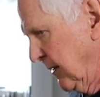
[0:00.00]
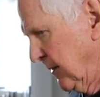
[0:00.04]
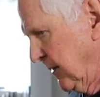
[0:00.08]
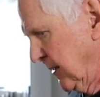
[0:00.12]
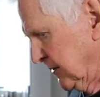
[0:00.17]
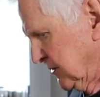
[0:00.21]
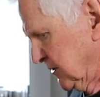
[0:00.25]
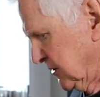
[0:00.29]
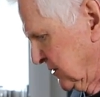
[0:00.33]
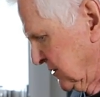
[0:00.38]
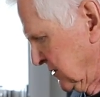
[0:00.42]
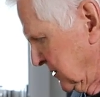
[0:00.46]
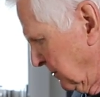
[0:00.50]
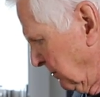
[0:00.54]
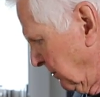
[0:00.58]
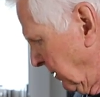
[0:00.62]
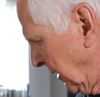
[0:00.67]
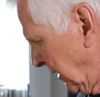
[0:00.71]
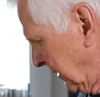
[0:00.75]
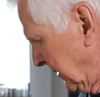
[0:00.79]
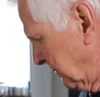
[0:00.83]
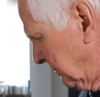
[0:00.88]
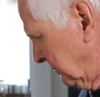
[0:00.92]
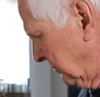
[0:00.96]
This is the
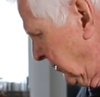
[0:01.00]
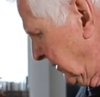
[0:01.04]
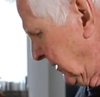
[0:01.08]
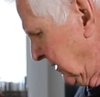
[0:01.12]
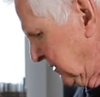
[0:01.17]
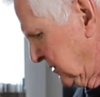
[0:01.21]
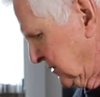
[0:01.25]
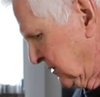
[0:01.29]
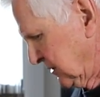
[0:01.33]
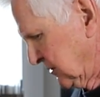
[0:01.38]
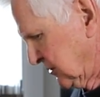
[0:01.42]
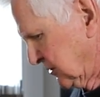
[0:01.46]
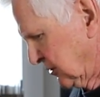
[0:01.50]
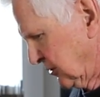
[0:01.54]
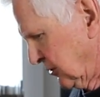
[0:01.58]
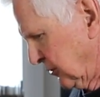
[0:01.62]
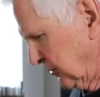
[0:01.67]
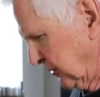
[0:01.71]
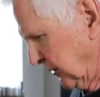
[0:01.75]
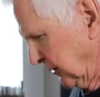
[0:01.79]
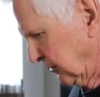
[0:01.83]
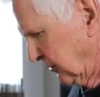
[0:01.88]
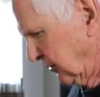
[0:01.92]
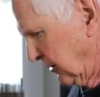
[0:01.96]
bottom piece. It's
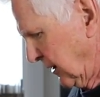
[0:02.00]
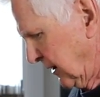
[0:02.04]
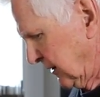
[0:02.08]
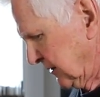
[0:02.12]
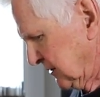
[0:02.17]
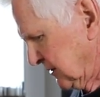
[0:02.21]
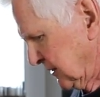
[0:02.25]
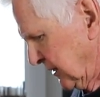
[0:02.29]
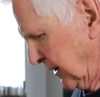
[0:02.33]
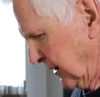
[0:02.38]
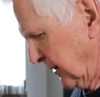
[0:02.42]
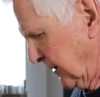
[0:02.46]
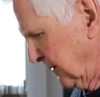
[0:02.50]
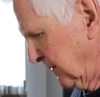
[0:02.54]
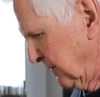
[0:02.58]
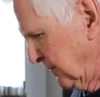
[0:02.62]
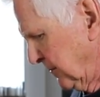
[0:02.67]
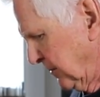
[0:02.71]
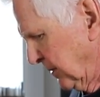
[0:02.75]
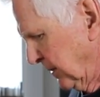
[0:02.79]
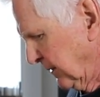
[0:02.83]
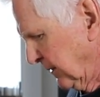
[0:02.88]
going across there.